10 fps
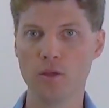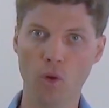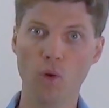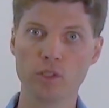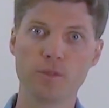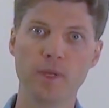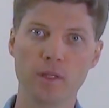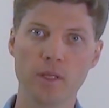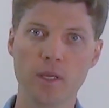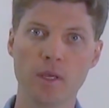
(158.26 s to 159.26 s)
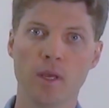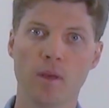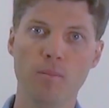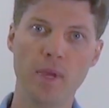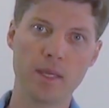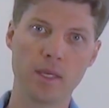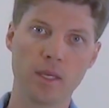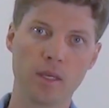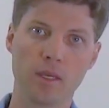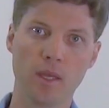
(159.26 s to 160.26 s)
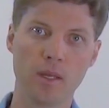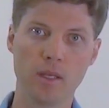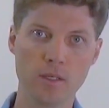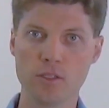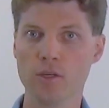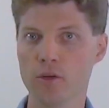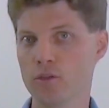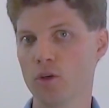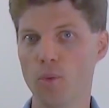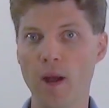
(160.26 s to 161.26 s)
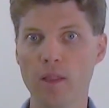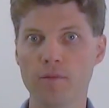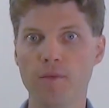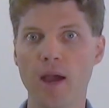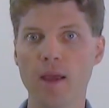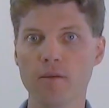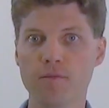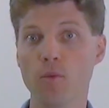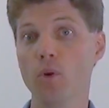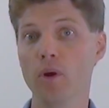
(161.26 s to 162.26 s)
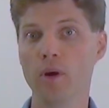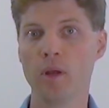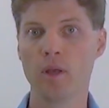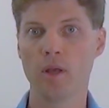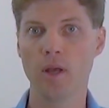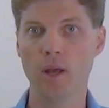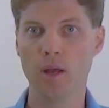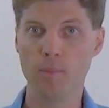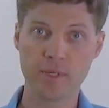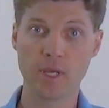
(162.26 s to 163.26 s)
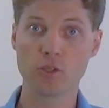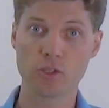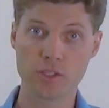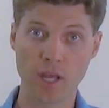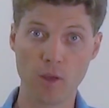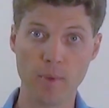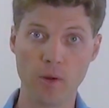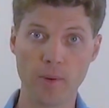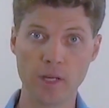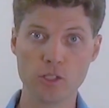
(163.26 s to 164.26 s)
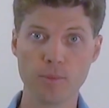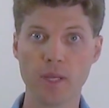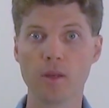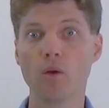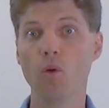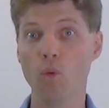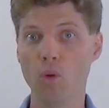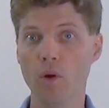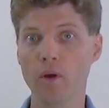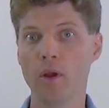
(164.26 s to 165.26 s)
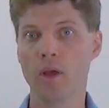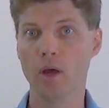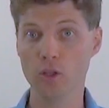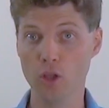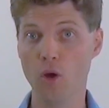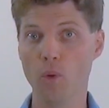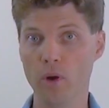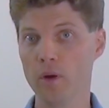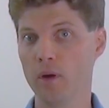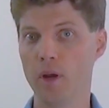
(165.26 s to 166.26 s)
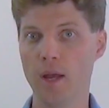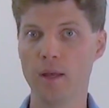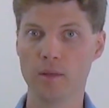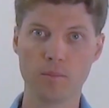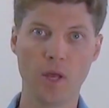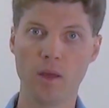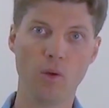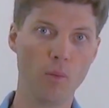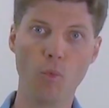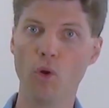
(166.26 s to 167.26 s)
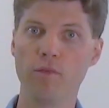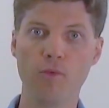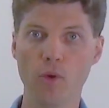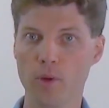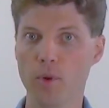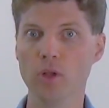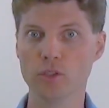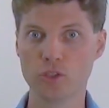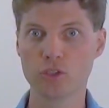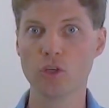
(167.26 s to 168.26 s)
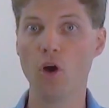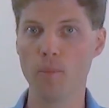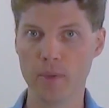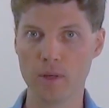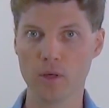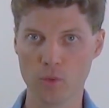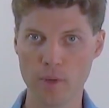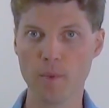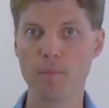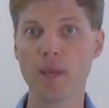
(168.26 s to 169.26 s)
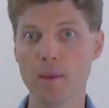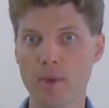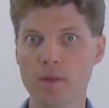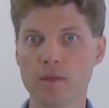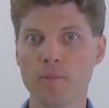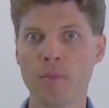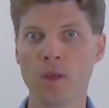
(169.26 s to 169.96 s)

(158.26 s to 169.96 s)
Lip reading: ultimately making it easier to qualify for a potential settlement arrangement or a lower or more affordable installment agreement payment.